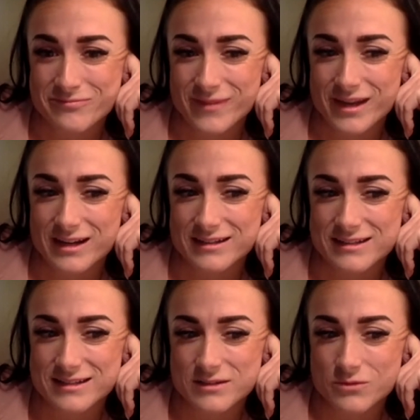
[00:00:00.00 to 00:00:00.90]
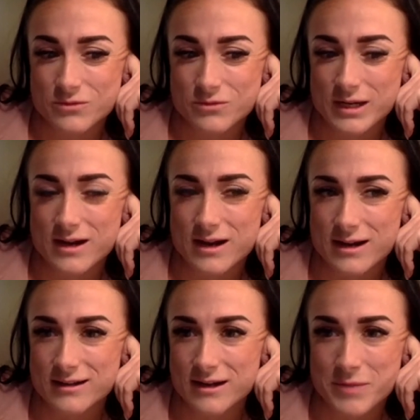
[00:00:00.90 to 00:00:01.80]
And we got
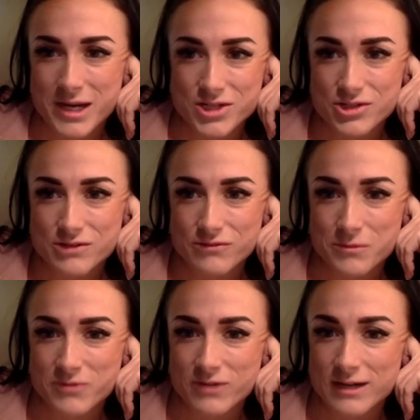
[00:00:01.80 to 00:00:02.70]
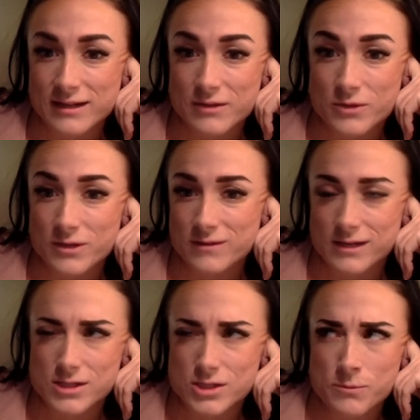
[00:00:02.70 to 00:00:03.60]
a bench from a friend, like a
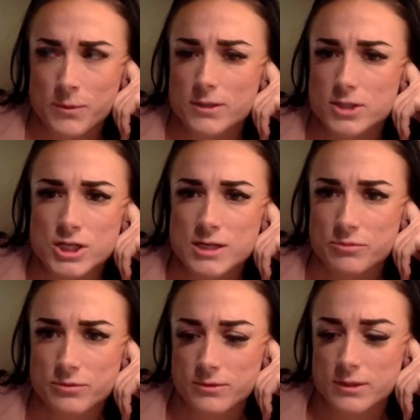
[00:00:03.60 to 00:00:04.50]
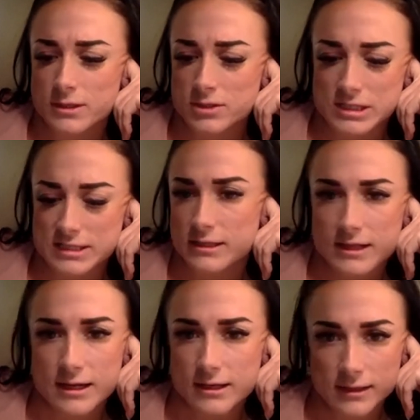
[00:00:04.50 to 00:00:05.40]
super cheap, just to
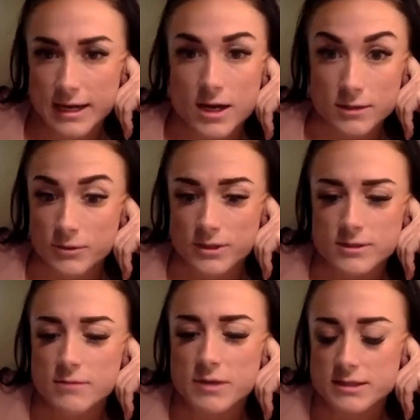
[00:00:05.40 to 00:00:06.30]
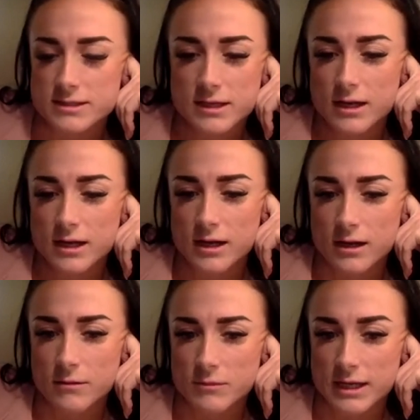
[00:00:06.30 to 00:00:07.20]
lay on with your dumbbells.
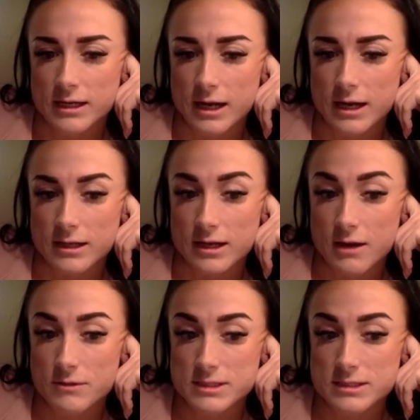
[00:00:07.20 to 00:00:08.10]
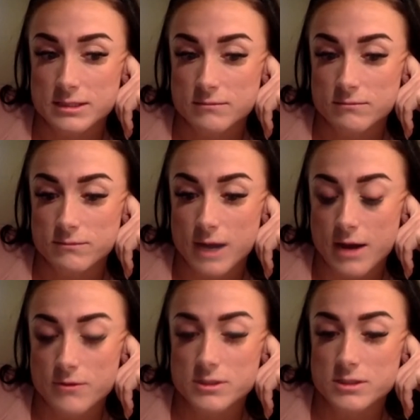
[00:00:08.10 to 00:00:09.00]
And I think I
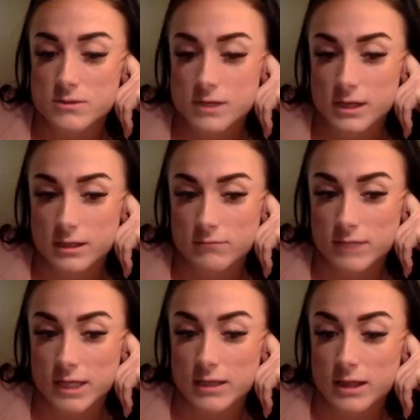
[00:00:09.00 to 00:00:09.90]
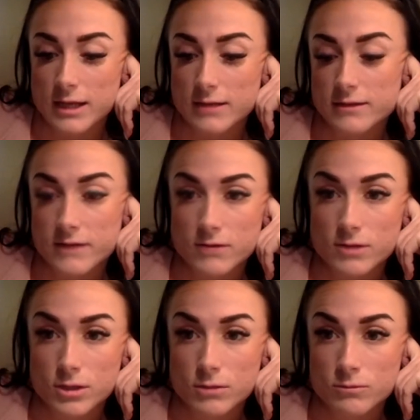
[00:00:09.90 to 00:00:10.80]
was doing like living
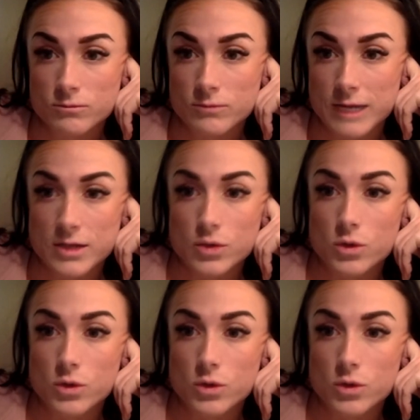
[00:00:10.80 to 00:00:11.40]
room and or